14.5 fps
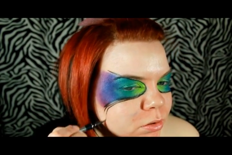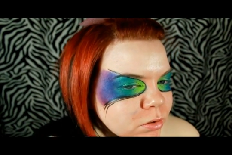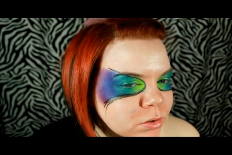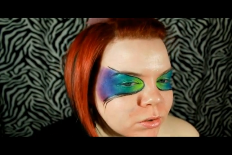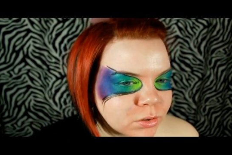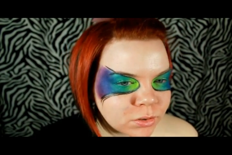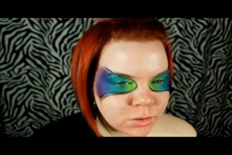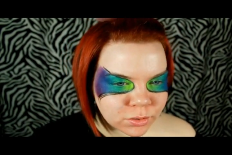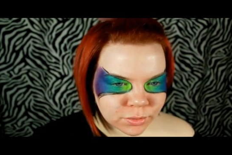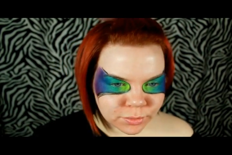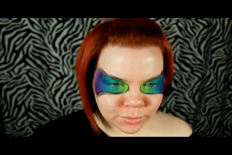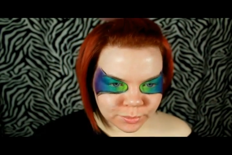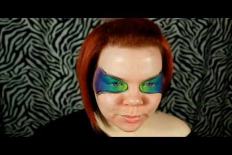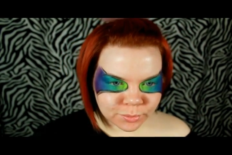
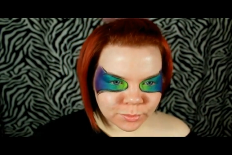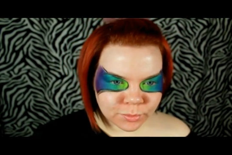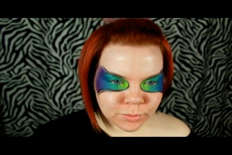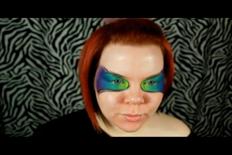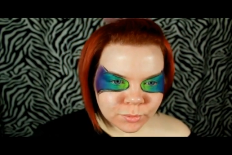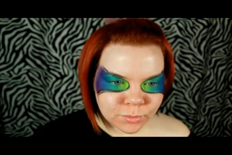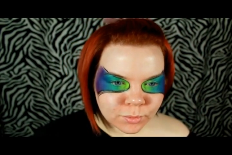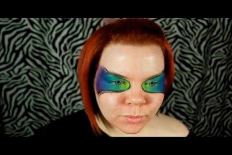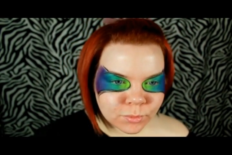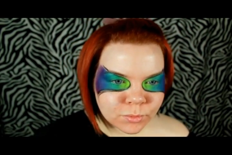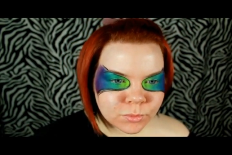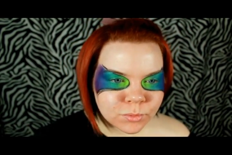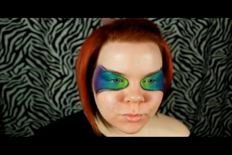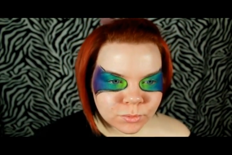
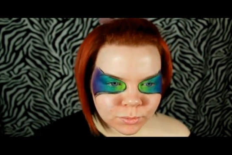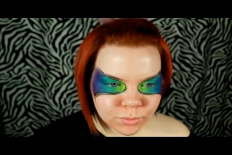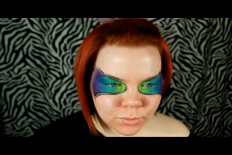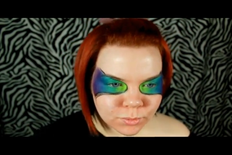[no speech]